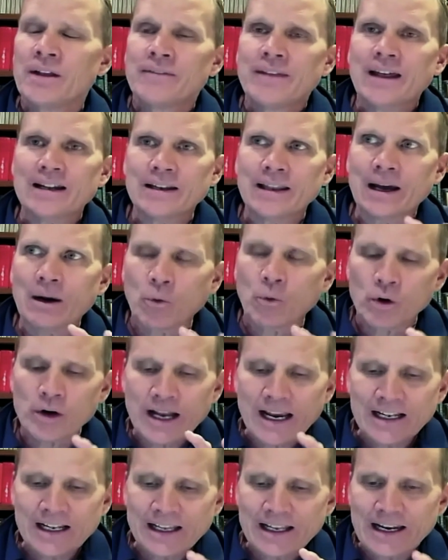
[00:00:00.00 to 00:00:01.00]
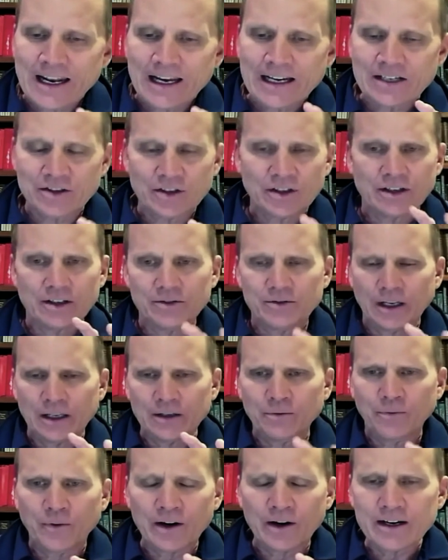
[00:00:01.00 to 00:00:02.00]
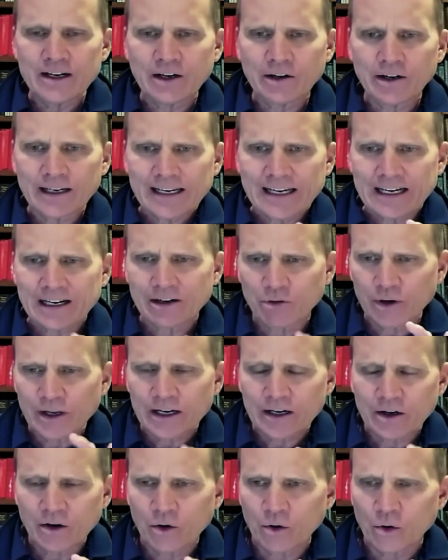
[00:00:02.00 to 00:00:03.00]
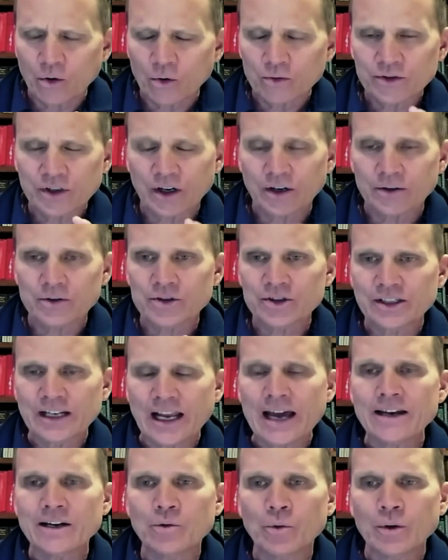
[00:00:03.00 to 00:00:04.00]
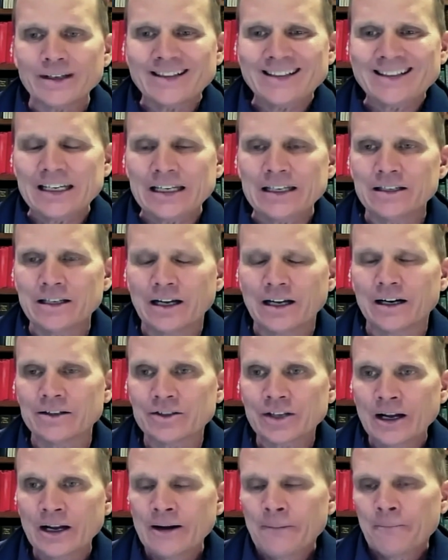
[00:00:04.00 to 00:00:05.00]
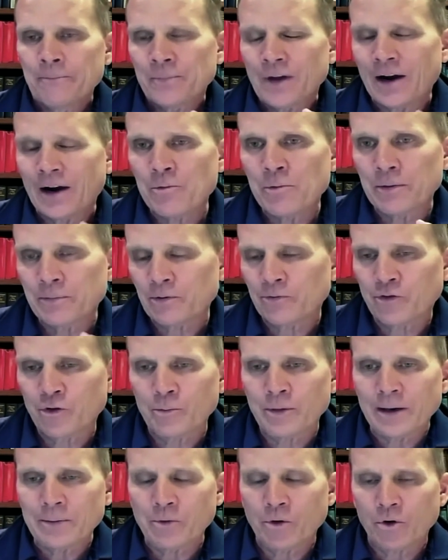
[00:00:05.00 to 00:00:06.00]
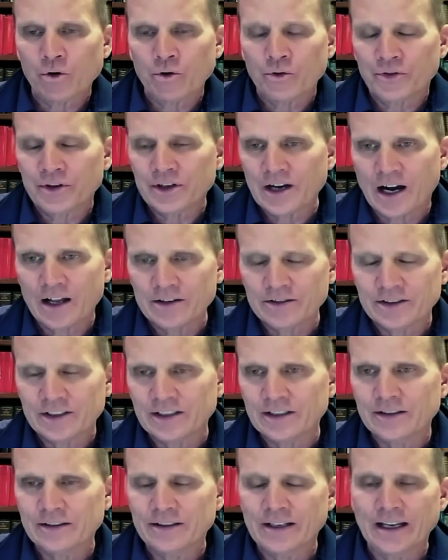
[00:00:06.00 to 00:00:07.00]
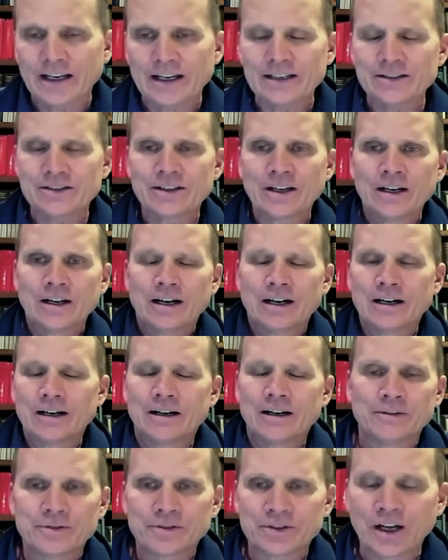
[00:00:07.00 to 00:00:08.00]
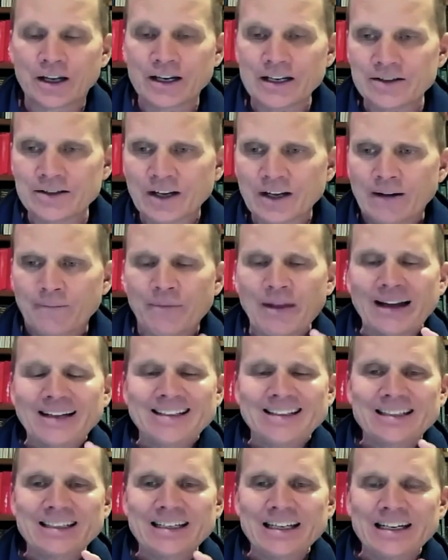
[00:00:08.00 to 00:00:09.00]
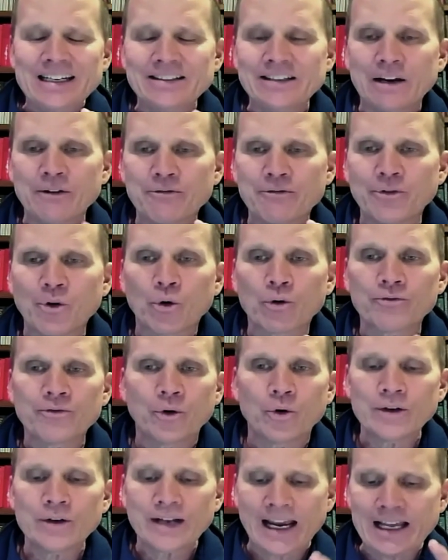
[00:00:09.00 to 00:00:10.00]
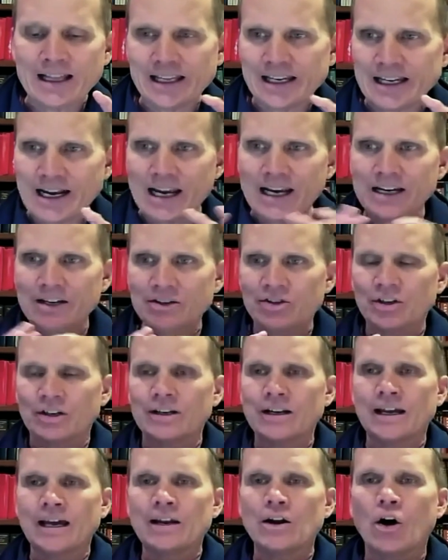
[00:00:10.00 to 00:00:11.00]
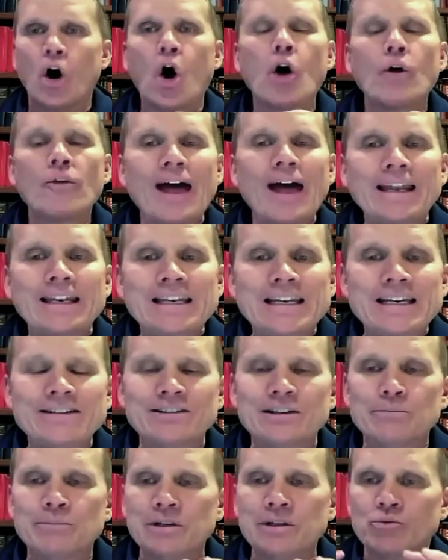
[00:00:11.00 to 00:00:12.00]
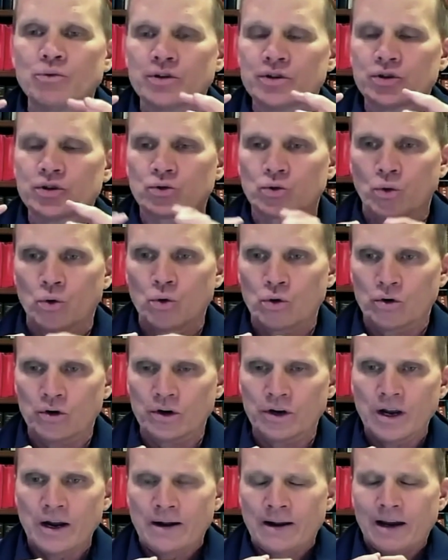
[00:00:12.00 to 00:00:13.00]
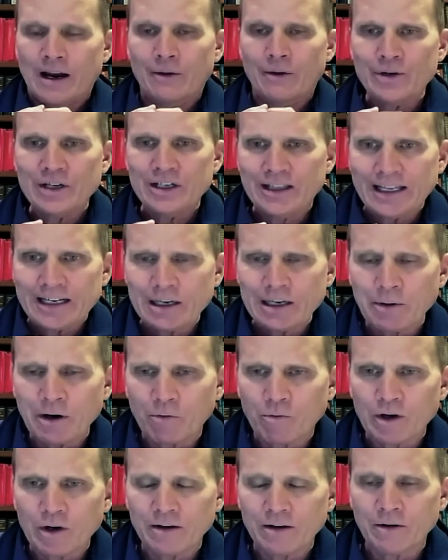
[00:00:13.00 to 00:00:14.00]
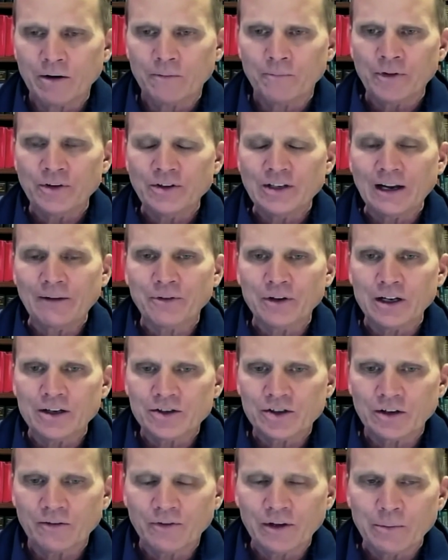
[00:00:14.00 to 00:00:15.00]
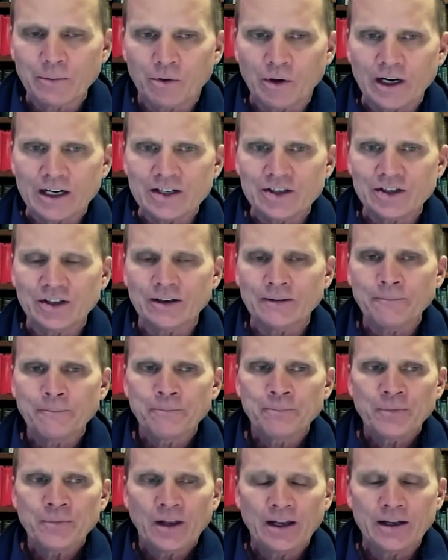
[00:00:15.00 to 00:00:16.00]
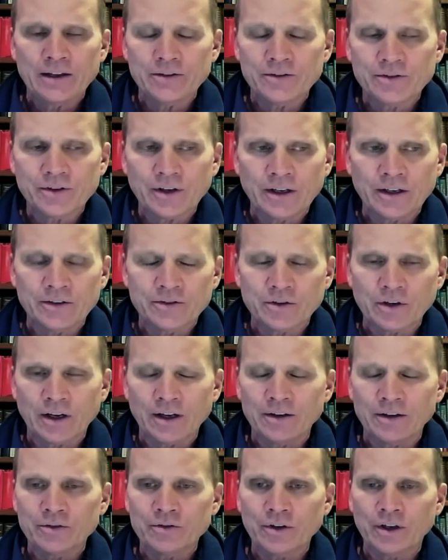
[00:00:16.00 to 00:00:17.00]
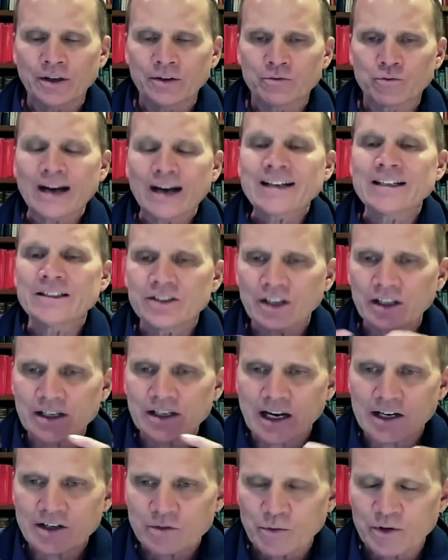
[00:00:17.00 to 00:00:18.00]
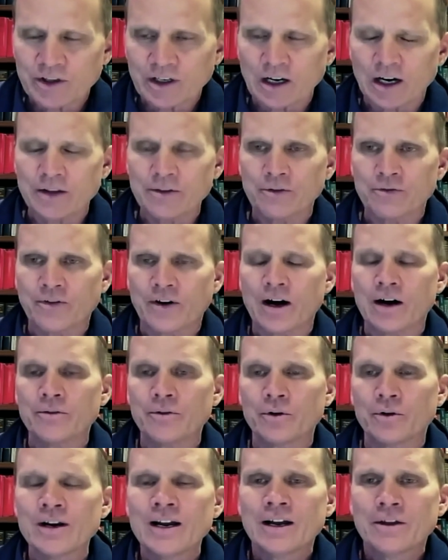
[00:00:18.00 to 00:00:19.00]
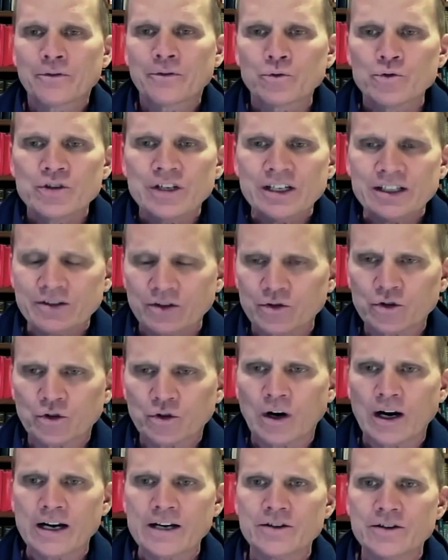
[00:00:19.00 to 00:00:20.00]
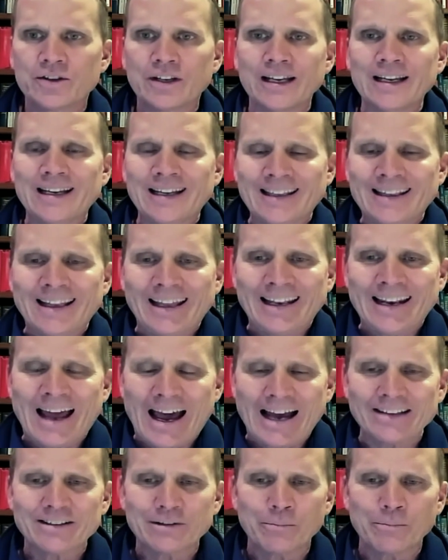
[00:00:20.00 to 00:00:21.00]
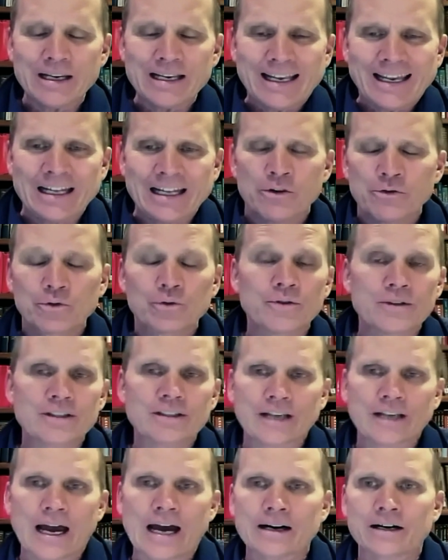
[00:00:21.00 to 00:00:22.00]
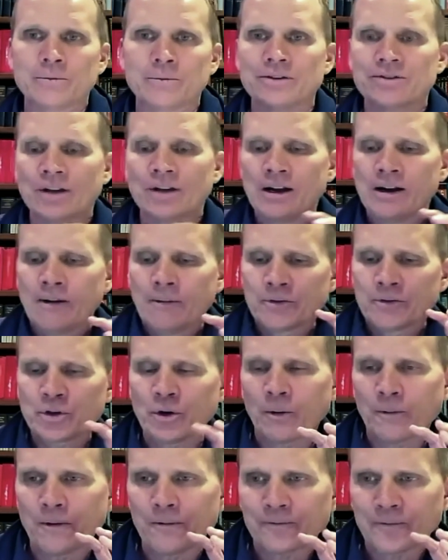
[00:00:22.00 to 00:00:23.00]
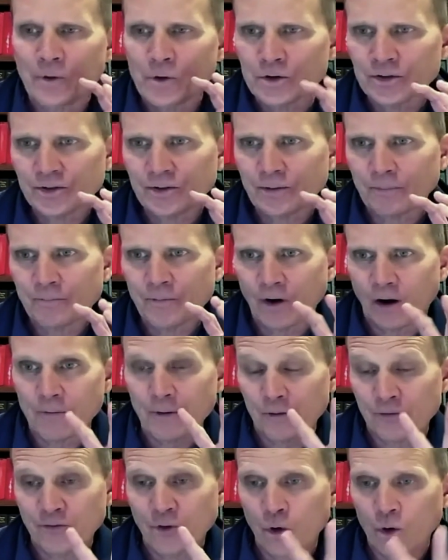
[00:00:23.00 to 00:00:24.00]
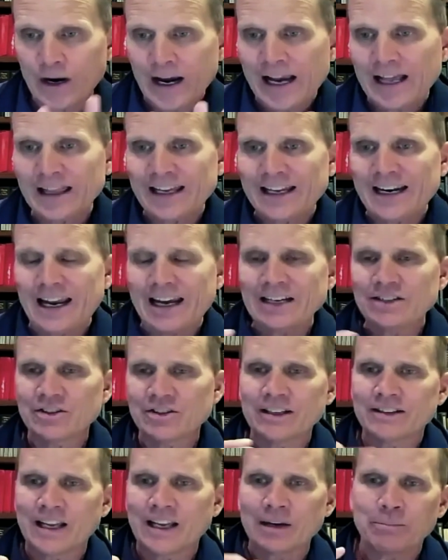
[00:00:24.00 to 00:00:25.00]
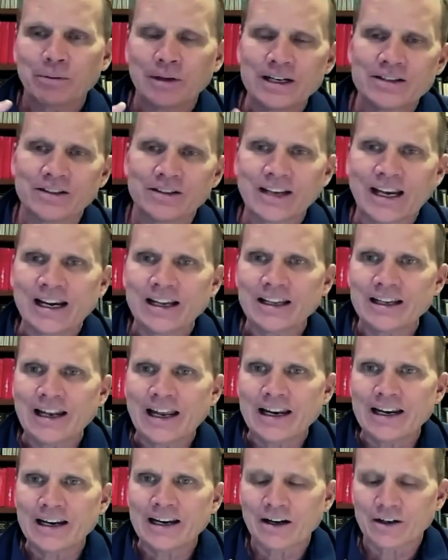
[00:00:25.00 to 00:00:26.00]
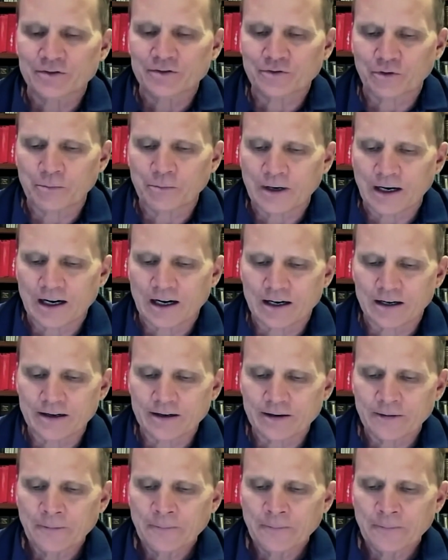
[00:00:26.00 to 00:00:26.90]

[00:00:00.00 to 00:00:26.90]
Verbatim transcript: That that word alienation is, is very cr- critical to understanding what sin does. I remember from my moral theology days uh, of studies that sin is a fourfold alienation, and all that needs to be restored. If we think about re- uh, the definition of liberation is, is, is, is reconciliation with God the Father through Jesus Christ, and, and has to be in through the sacraments. So the first of, of the four alienations that take place is alienating us from God.